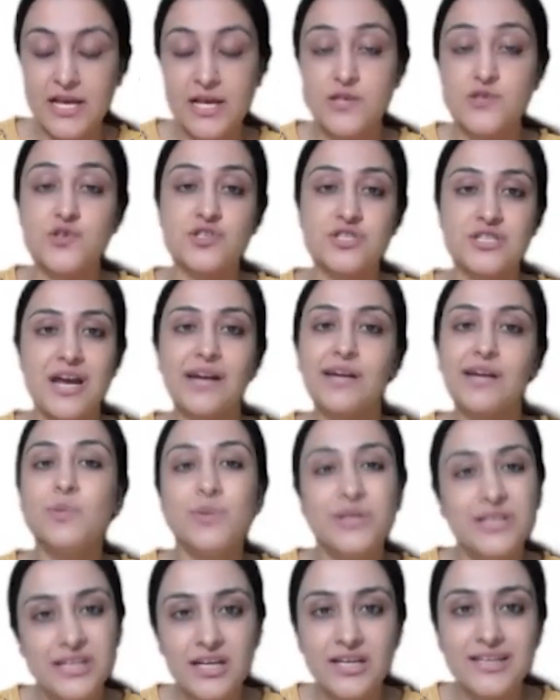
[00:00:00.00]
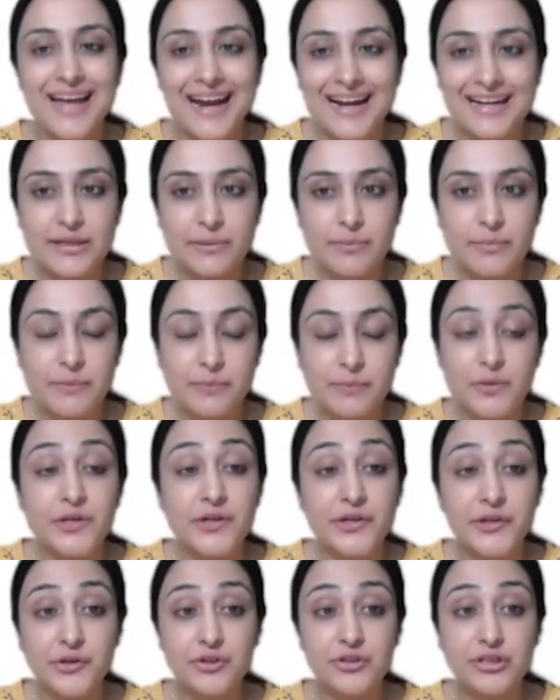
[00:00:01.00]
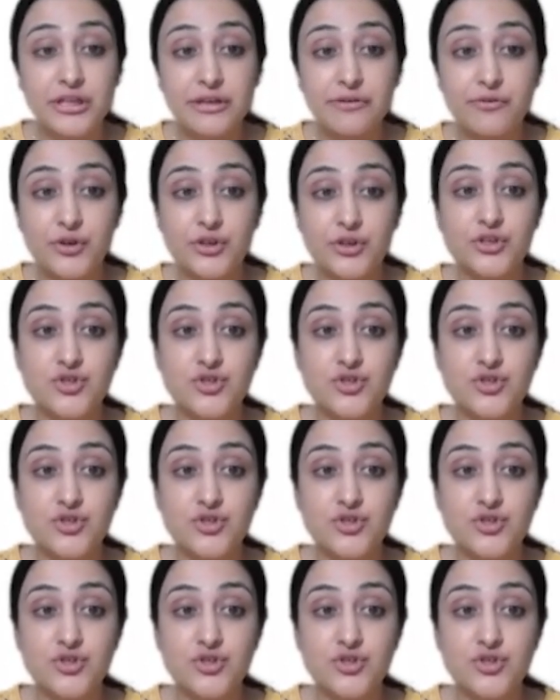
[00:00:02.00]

So, starting with the anatomy, particularly for the